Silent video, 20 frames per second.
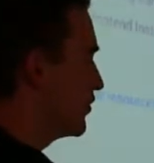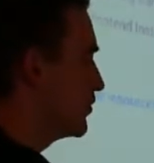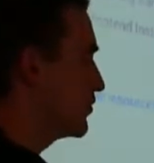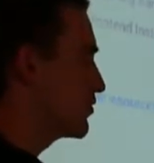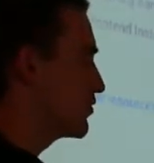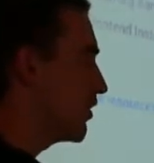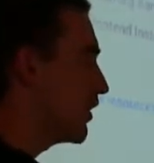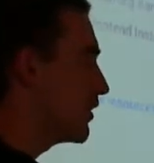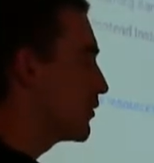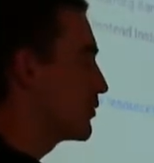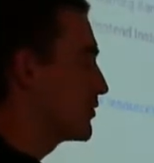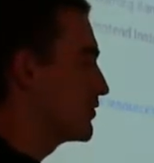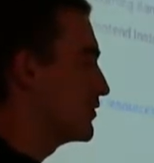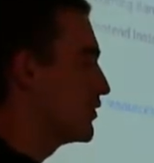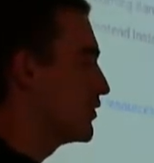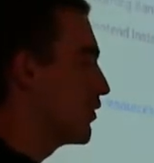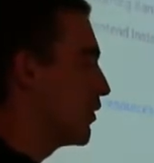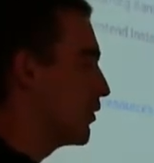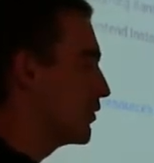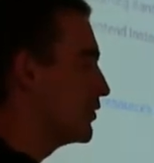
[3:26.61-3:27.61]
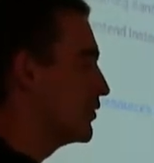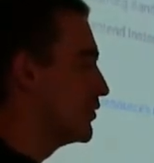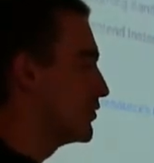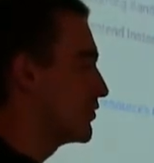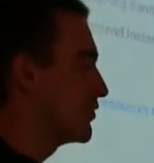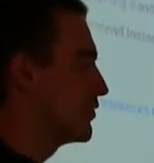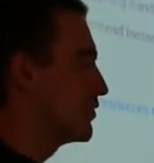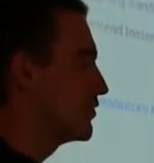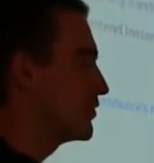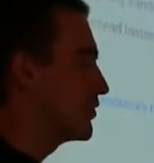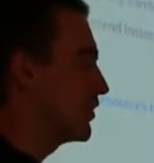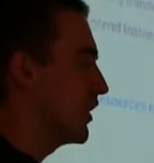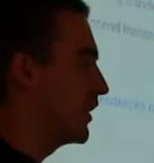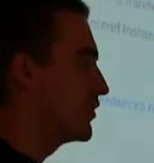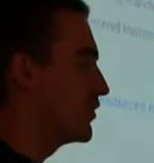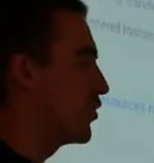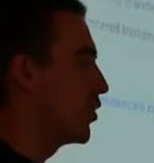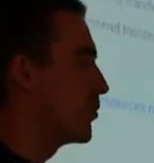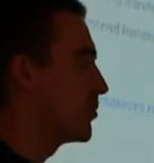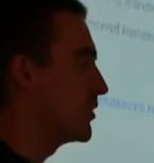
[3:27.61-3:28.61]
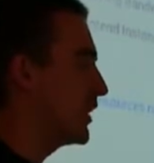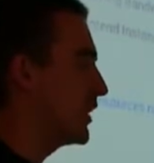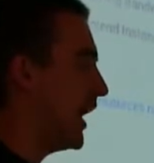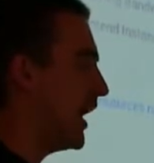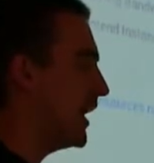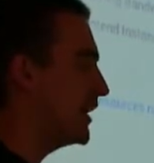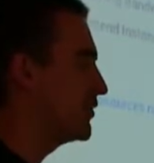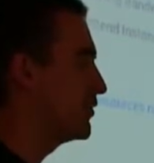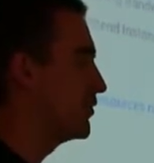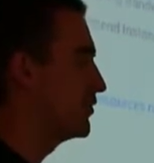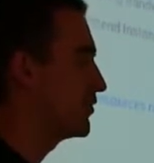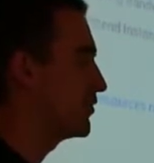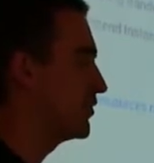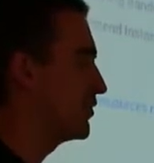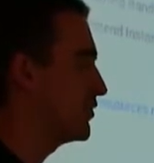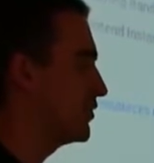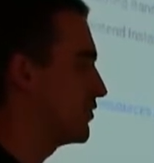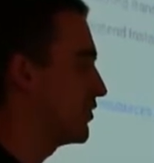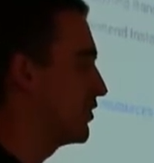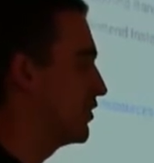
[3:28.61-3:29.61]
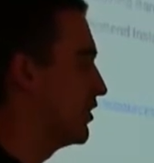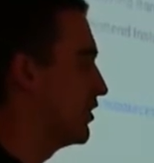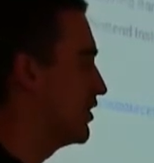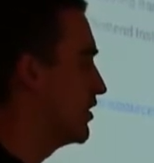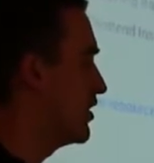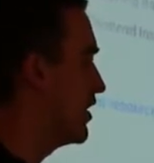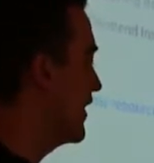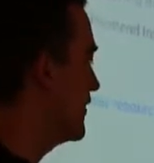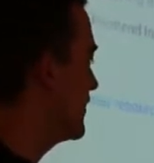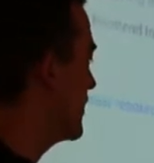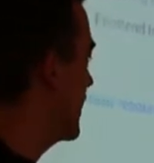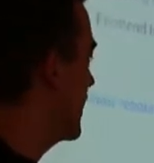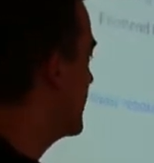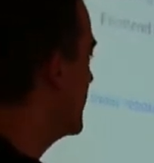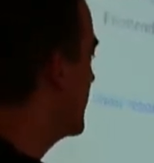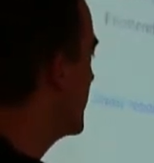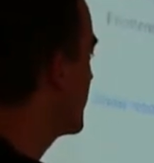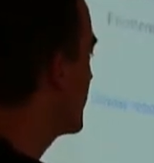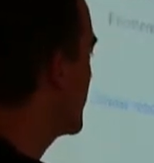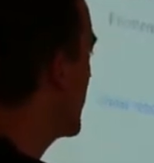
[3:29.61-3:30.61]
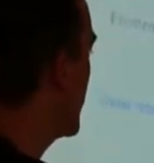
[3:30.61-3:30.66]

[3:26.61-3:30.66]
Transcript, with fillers: know, you start with zero users and you're hoping to add users. And the idea is